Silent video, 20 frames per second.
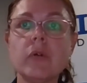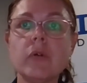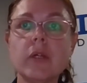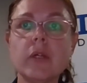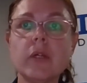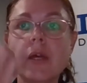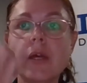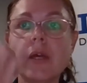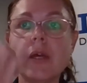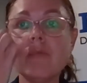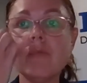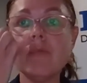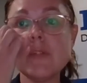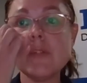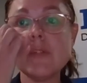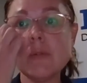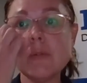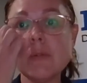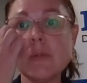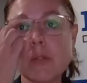Every
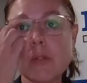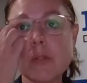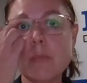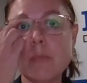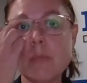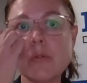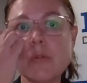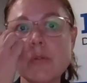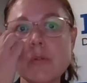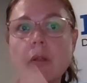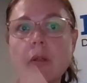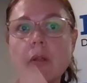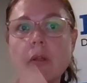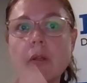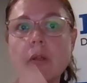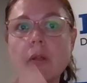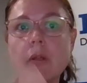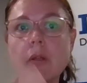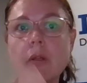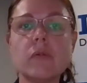single time the dog
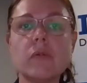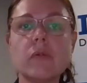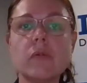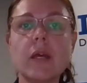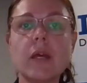lunges or reacts